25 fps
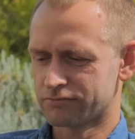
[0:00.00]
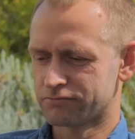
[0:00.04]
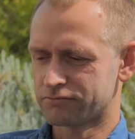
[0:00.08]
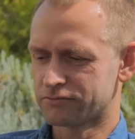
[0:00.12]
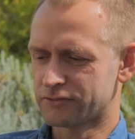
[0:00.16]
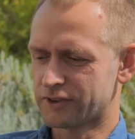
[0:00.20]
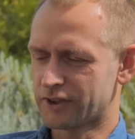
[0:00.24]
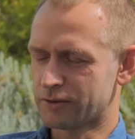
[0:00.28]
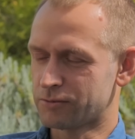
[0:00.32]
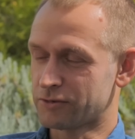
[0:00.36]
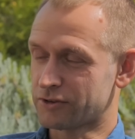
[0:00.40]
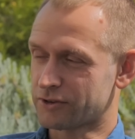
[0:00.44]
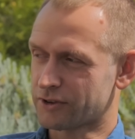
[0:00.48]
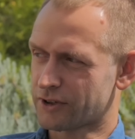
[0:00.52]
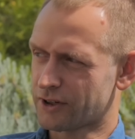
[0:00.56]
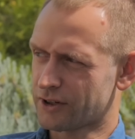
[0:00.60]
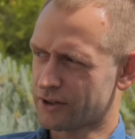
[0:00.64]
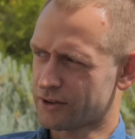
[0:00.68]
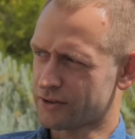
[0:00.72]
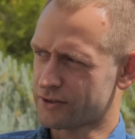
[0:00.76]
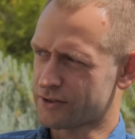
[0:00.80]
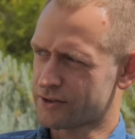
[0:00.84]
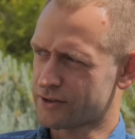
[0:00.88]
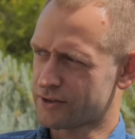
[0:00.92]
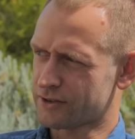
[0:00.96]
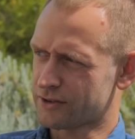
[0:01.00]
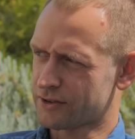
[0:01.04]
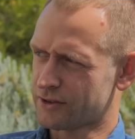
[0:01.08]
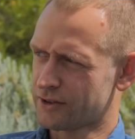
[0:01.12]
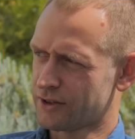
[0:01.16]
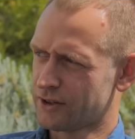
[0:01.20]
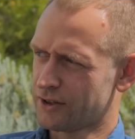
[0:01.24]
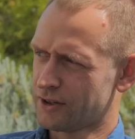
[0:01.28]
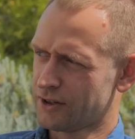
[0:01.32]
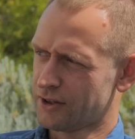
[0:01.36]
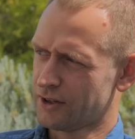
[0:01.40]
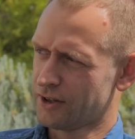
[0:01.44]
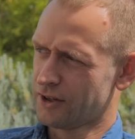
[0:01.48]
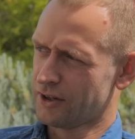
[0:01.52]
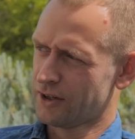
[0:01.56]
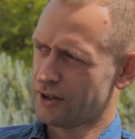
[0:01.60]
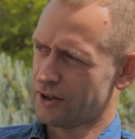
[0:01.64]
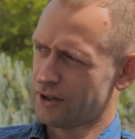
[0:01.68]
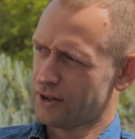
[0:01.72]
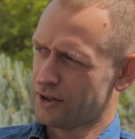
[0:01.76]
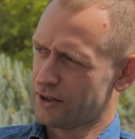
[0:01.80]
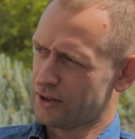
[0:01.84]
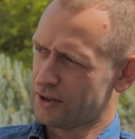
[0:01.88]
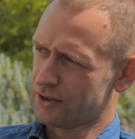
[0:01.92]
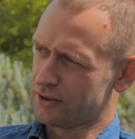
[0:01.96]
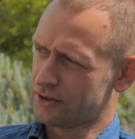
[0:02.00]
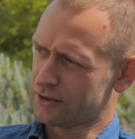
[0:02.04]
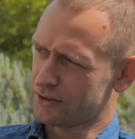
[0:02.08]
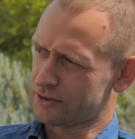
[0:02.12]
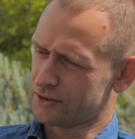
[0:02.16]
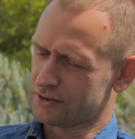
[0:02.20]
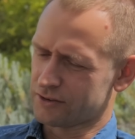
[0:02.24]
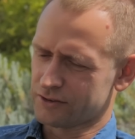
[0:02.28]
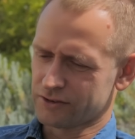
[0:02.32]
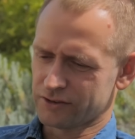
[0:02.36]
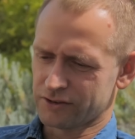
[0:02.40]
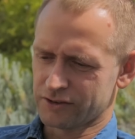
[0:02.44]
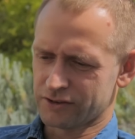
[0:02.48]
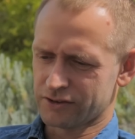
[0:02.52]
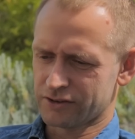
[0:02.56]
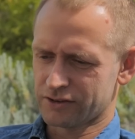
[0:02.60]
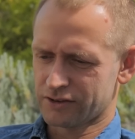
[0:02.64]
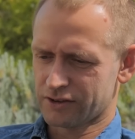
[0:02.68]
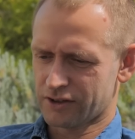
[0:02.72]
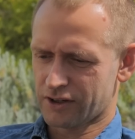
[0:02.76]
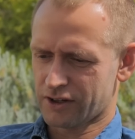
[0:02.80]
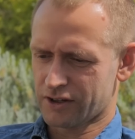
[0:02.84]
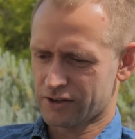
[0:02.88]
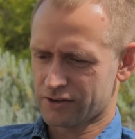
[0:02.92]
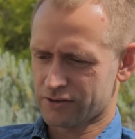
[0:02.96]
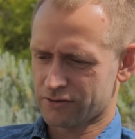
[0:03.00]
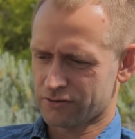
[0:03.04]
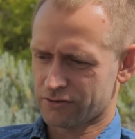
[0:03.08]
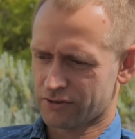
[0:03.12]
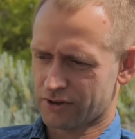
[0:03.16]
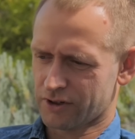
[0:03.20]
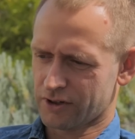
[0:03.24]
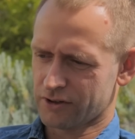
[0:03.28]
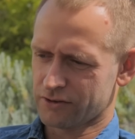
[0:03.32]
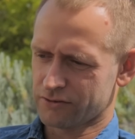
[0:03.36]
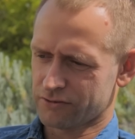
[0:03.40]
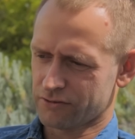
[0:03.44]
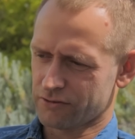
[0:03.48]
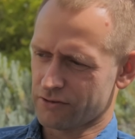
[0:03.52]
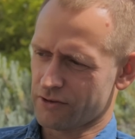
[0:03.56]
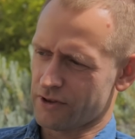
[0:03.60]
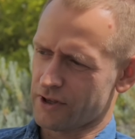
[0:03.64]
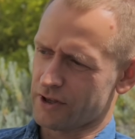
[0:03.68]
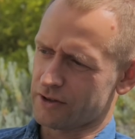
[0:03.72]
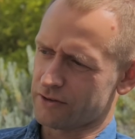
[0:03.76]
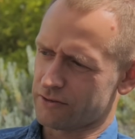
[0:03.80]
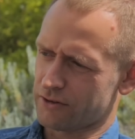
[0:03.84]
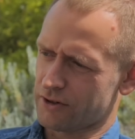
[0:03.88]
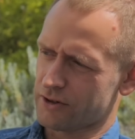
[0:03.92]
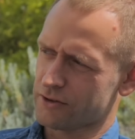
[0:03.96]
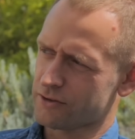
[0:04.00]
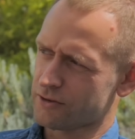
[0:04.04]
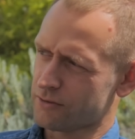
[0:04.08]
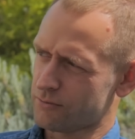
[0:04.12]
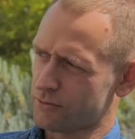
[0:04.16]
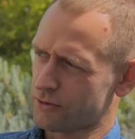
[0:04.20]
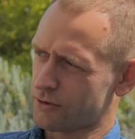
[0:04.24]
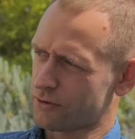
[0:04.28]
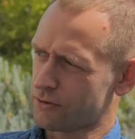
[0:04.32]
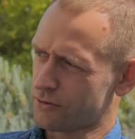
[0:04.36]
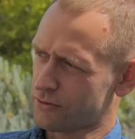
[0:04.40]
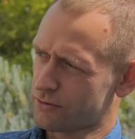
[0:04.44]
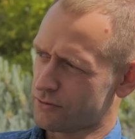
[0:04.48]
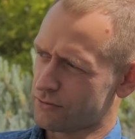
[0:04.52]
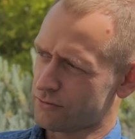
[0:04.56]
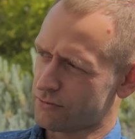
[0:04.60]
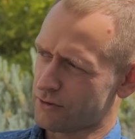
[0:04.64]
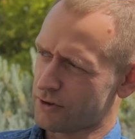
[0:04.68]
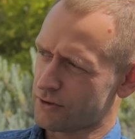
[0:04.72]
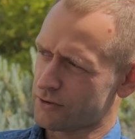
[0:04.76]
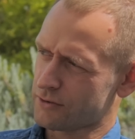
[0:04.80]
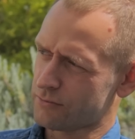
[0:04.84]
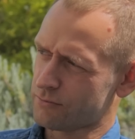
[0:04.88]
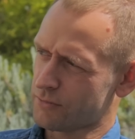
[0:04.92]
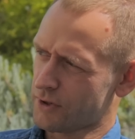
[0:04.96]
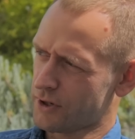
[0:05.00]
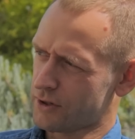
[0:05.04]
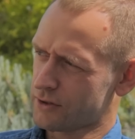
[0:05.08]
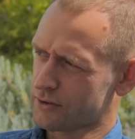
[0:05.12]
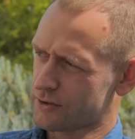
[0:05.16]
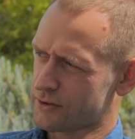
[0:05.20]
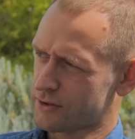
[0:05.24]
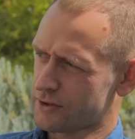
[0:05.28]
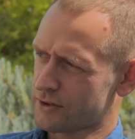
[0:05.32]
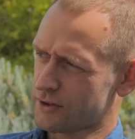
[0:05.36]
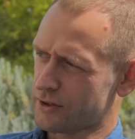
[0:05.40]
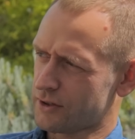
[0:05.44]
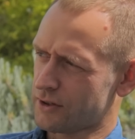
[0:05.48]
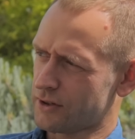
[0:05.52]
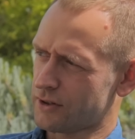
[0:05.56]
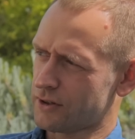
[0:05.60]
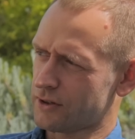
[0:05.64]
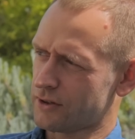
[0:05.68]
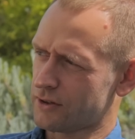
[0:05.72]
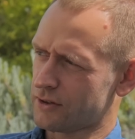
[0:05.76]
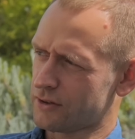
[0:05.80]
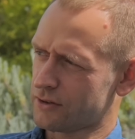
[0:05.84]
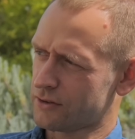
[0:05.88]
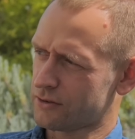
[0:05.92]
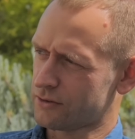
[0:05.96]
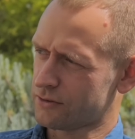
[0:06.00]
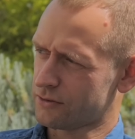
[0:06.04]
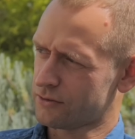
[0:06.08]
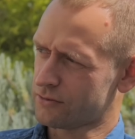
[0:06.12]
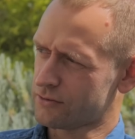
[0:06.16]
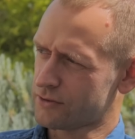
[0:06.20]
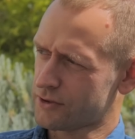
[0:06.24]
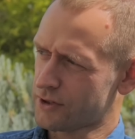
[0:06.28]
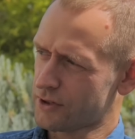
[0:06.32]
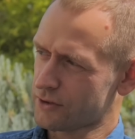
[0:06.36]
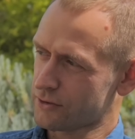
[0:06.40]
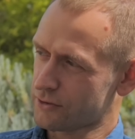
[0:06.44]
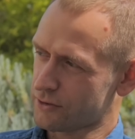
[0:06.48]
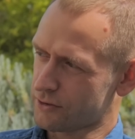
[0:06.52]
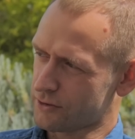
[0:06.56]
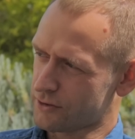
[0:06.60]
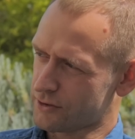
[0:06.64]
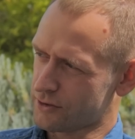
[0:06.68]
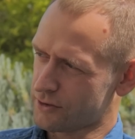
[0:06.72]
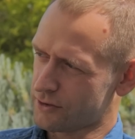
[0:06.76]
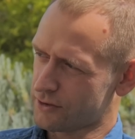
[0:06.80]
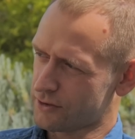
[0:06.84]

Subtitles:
debit cards in other countries than Russia, because Russian banks are on sanctions.